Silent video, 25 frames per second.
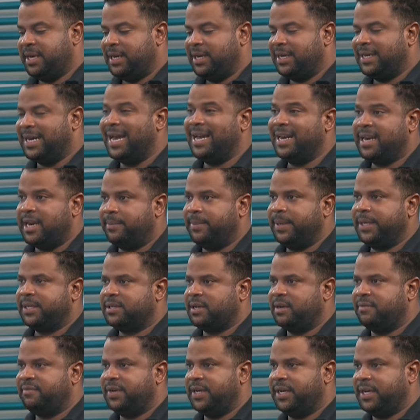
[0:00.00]
dynamics
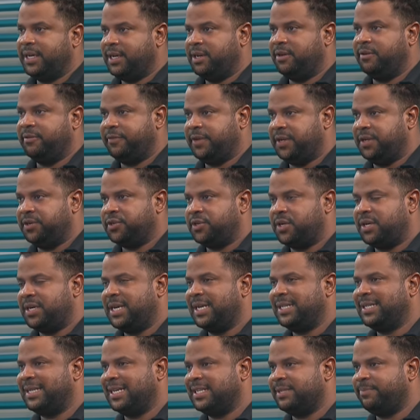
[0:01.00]
of the innovation
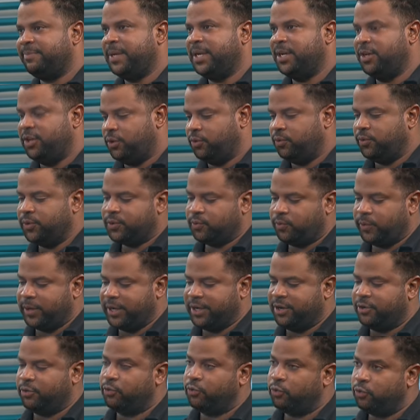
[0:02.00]
that has been used where
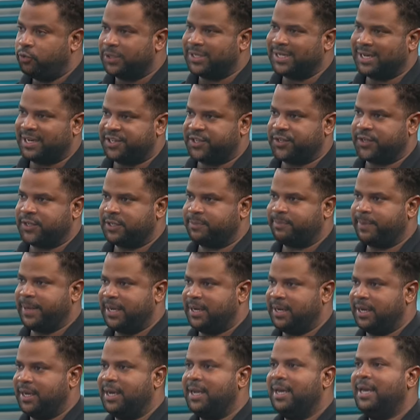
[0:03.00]
the roots are
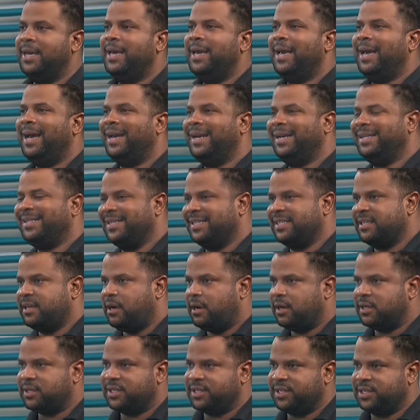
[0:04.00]
suspended and it is
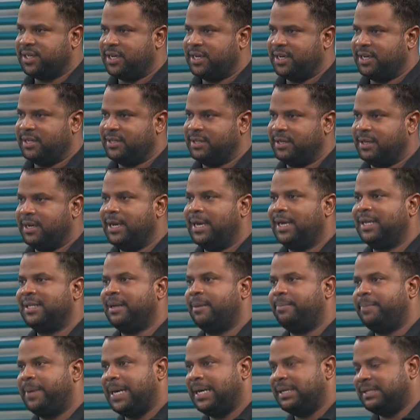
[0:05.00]
oxygenated at a
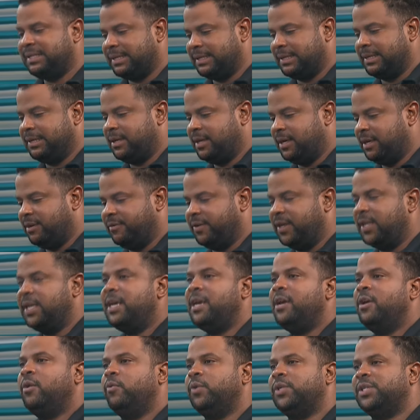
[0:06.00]
particular level,
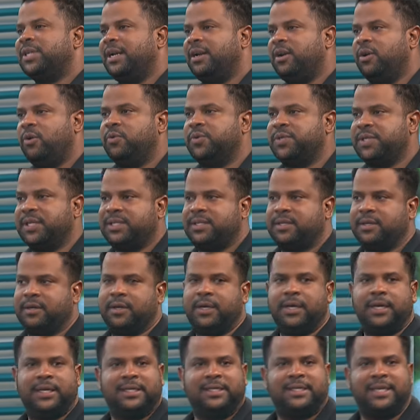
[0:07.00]
which allows it
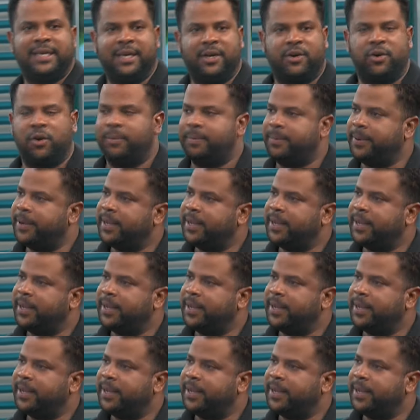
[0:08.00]
to take up